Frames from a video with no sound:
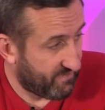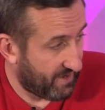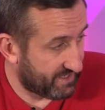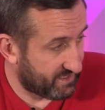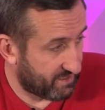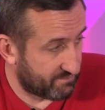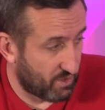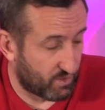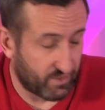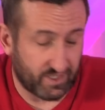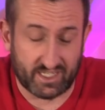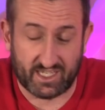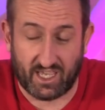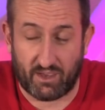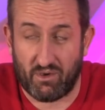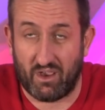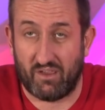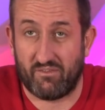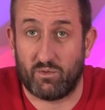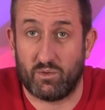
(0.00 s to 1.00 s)
fact that I'm not going to
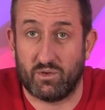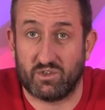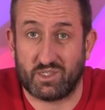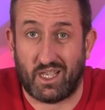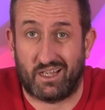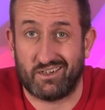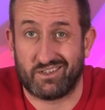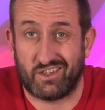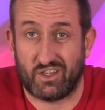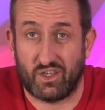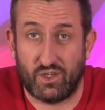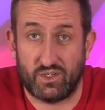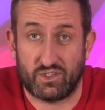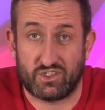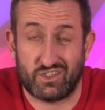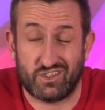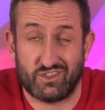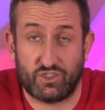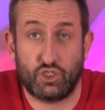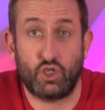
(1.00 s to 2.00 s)
go over what's under the
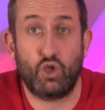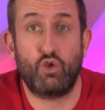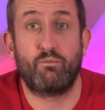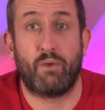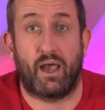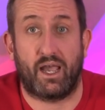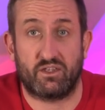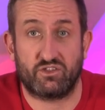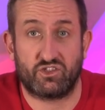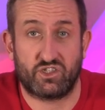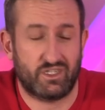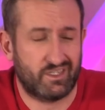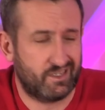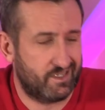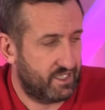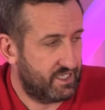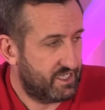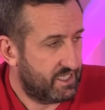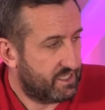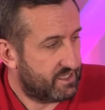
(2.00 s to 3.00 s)
hood too much,
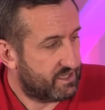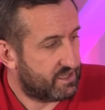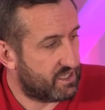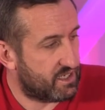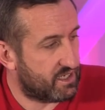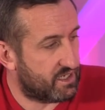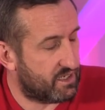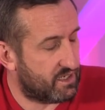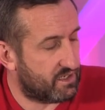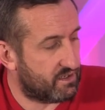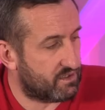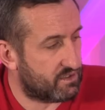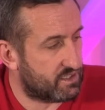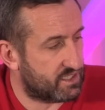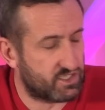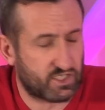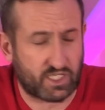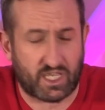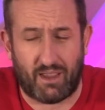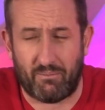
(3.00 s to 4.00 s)
the
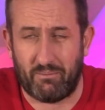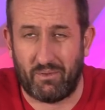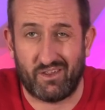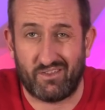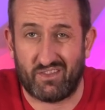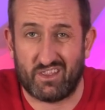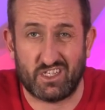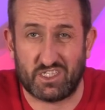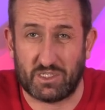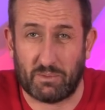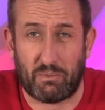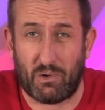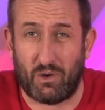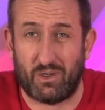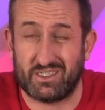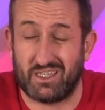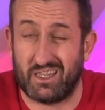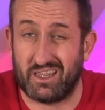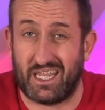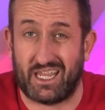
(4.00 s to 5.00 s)

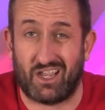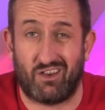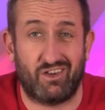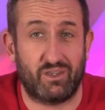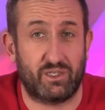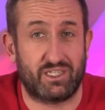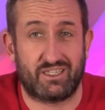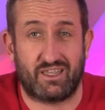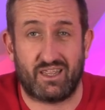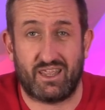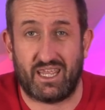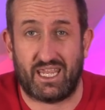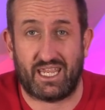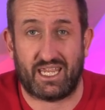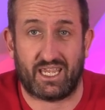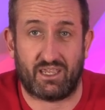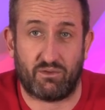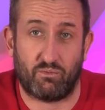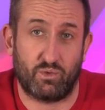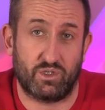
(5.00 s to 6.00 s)
surprising thing I
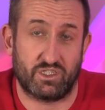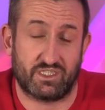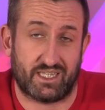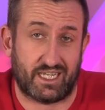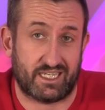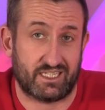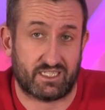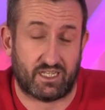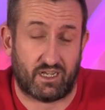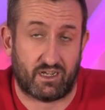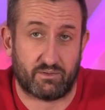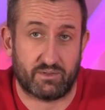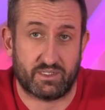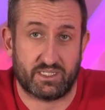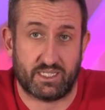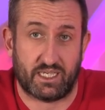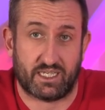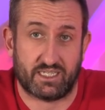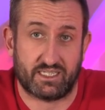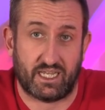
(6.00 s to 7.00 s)
think was they stuck with
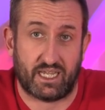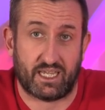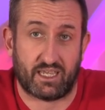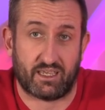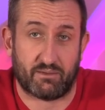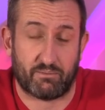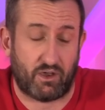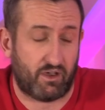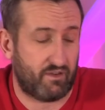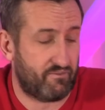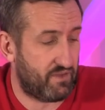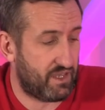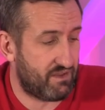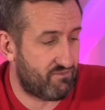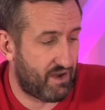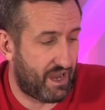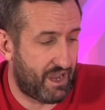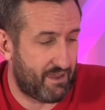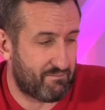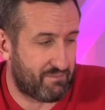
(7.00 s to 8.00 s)
16GB of
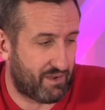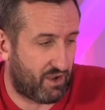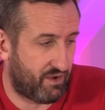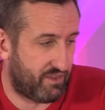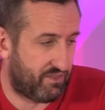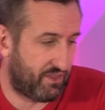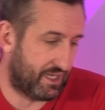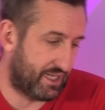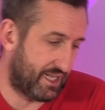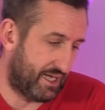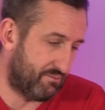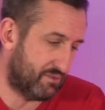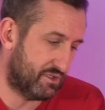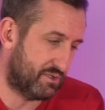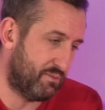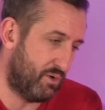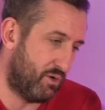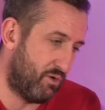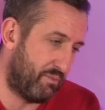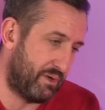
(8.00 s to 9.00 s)
VRAM, but I think that
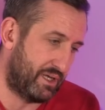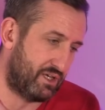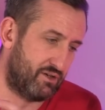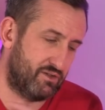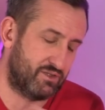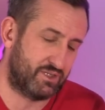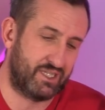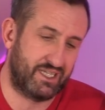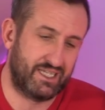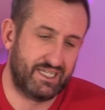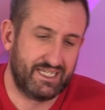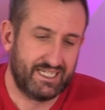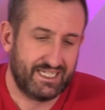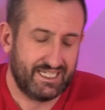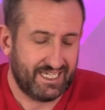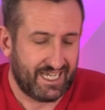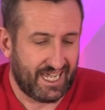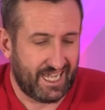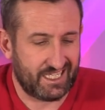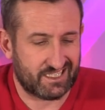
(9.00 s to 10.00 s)
was more because
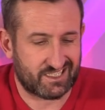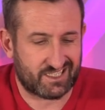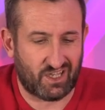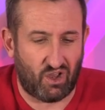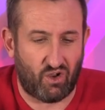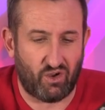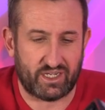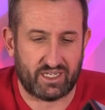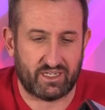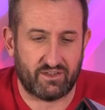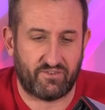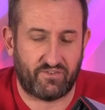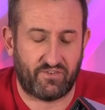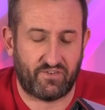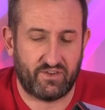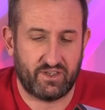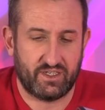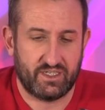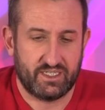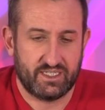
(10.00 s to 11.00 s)
it's kind of